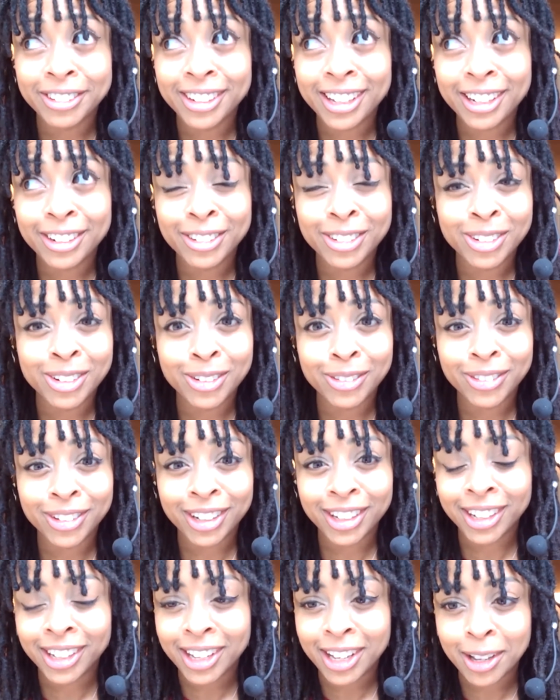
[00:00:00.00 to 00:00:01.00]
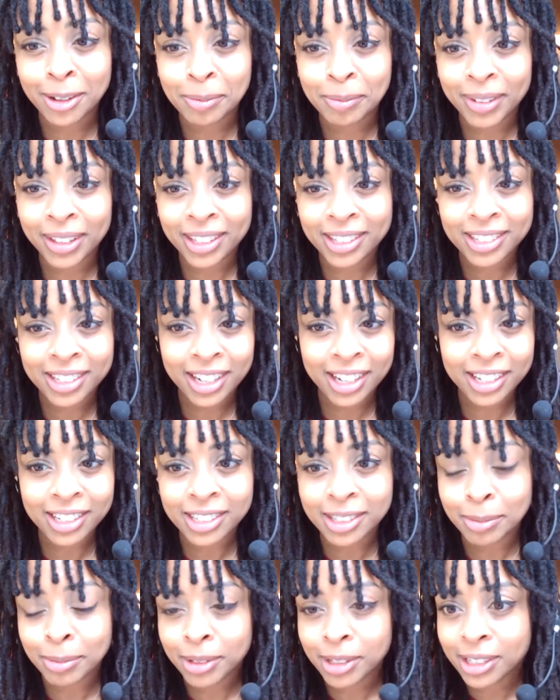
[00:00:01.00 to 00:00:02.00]
I don't know if they're gonna come, and this guy's
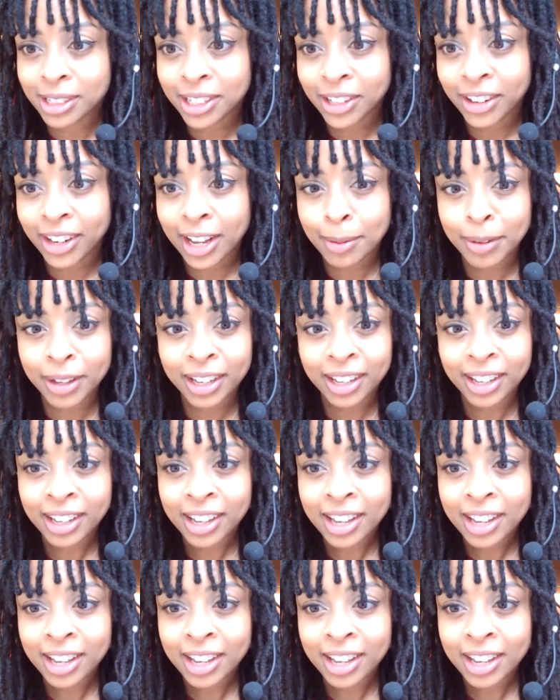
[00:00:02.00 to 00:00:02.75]
staring at me.